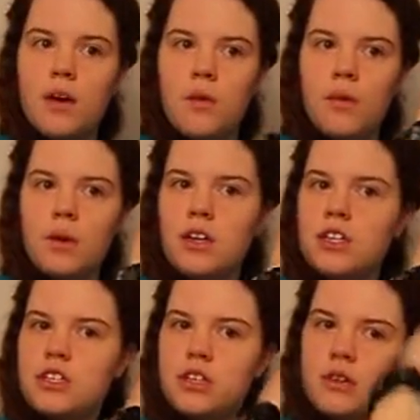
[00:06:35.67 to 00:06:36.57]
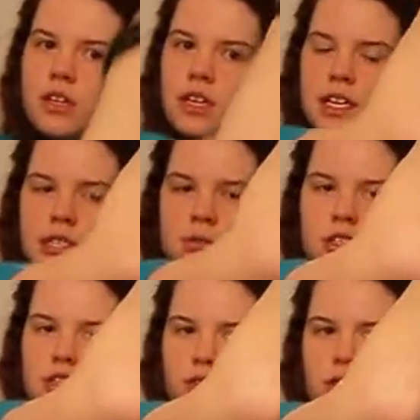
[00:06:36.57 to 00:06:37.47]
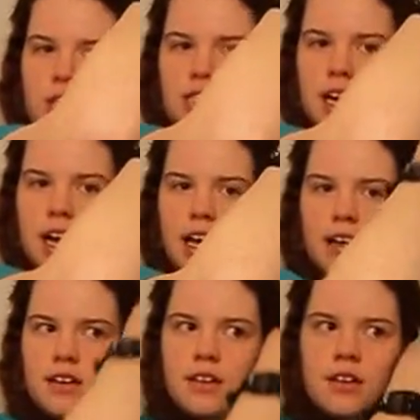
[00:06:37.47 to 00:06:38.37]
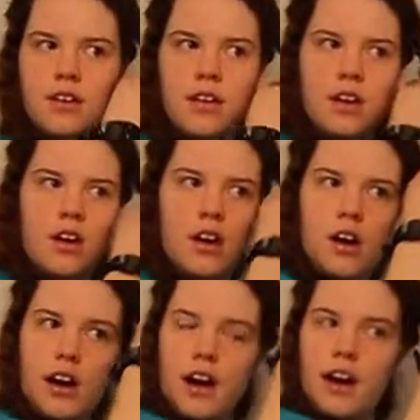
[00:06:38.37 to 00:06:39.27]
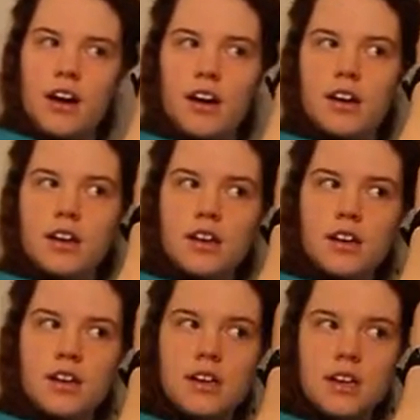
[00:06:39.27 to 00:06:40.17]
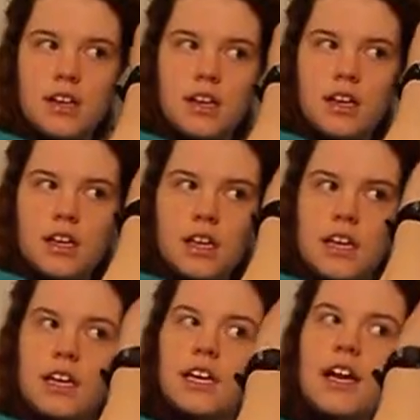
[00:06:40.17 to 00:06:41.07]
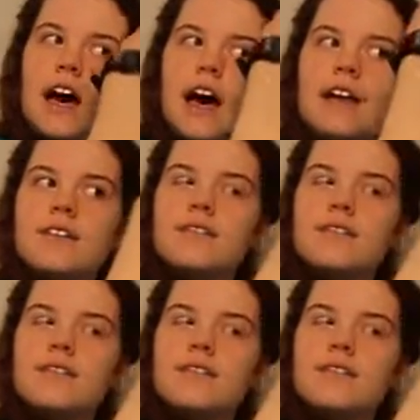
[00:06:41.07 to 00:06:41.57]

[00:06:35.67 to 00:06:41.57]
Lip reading: What we're going to do is we're just going to tie our hair in a knot